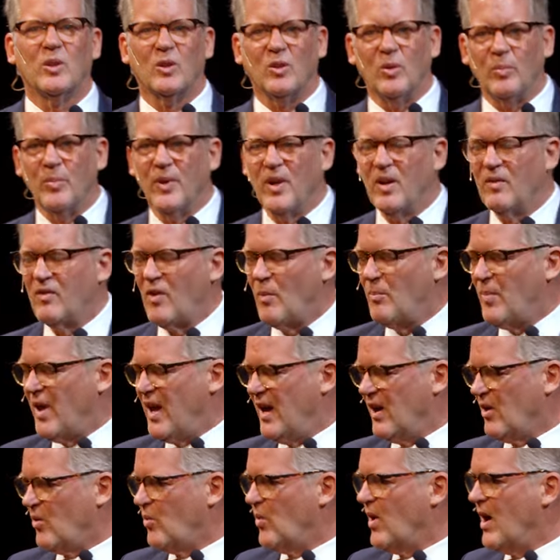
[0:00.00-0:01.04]
little bit of a
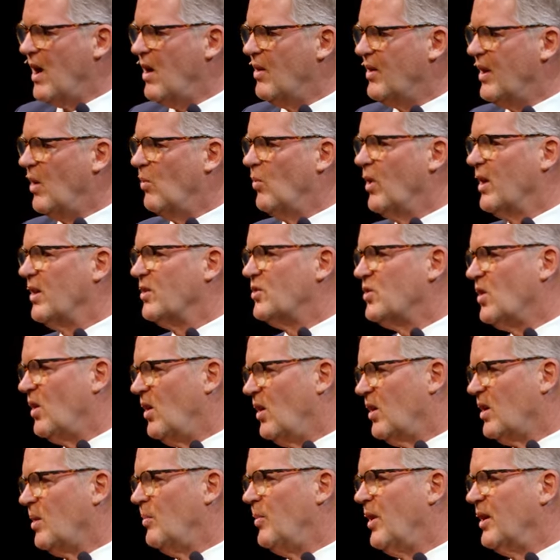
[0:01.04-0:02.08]
background. I want to
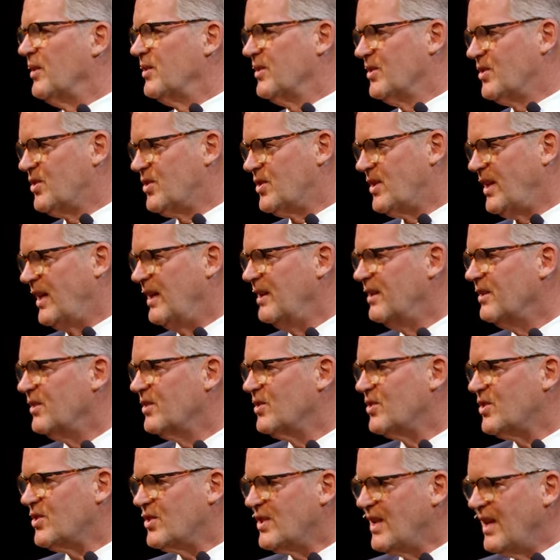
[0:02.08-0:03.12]
talk about the state of
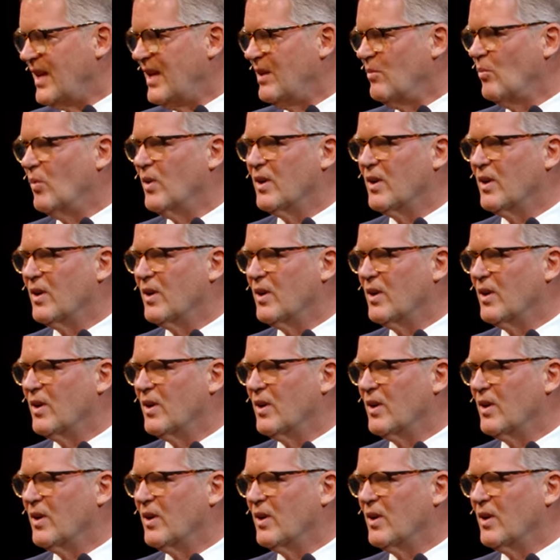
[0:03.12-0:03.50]
the state